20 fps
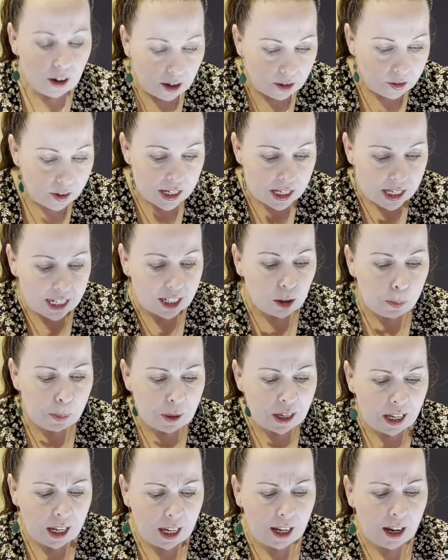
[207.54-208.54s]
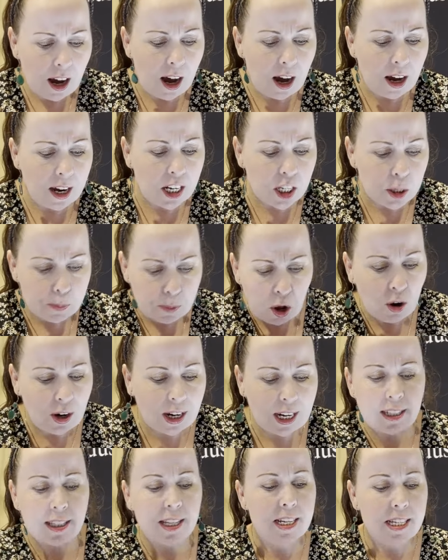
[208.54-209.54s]
this little bit here is
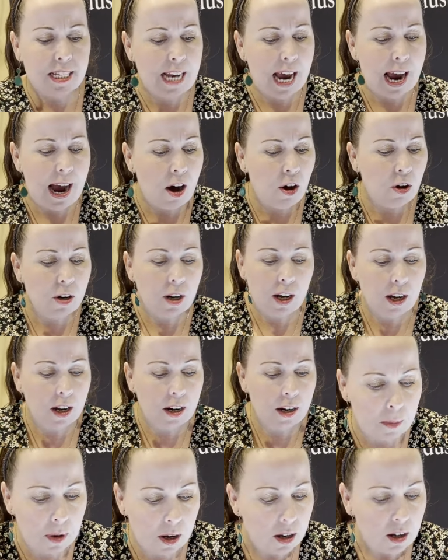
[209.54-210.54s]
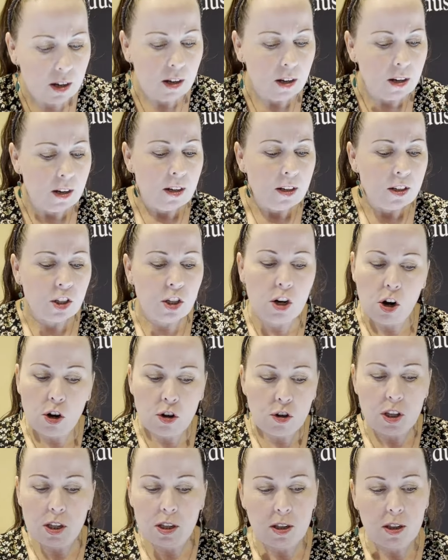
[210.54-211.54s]
blocking this out, and
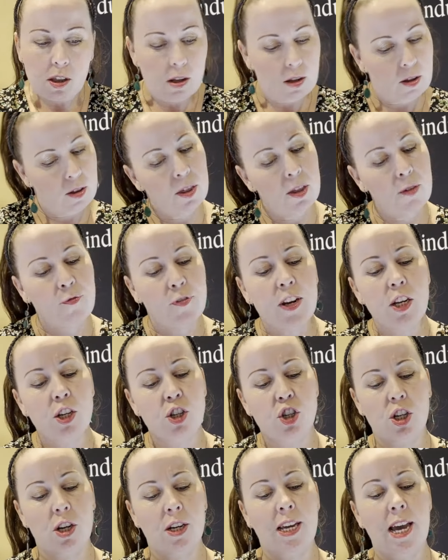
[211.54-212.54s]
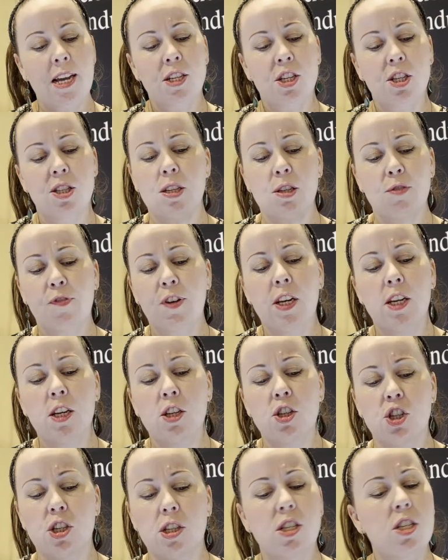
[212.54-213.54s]
the finish against this
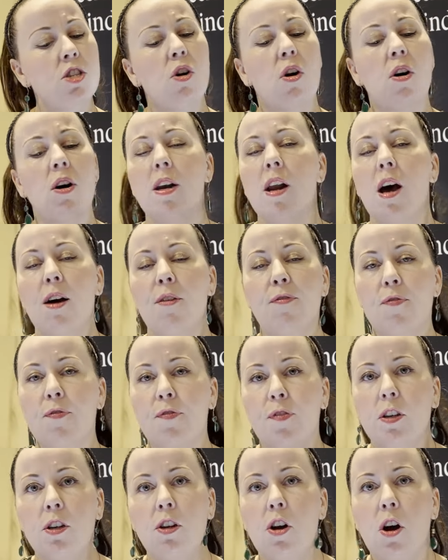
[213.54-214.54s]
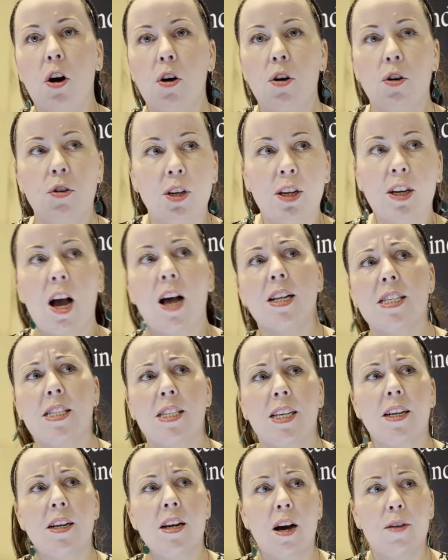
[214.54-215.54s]
finish, it's not enough, you can't
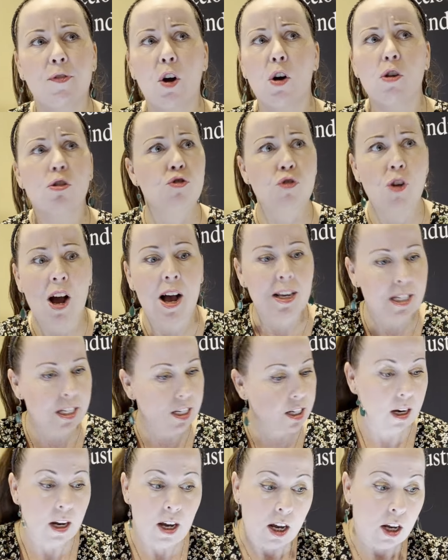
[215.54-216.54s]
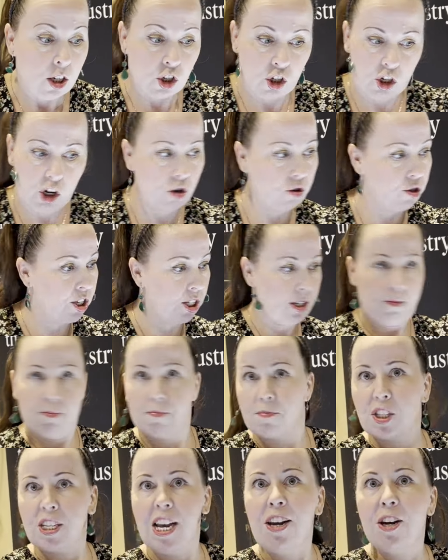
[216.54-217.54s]
see enough contrast, so
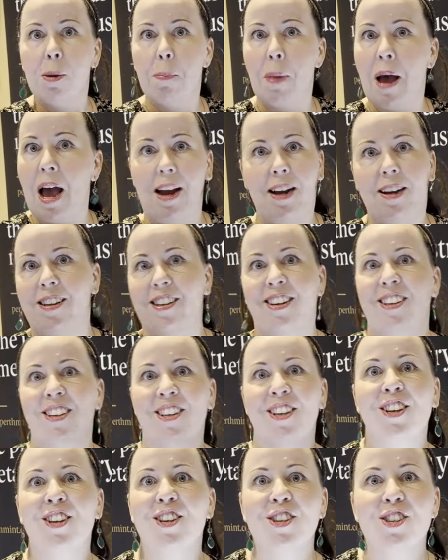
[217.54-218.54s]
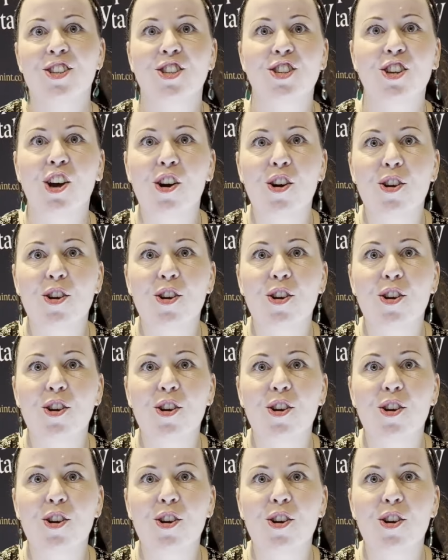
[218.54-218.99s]
send it back. So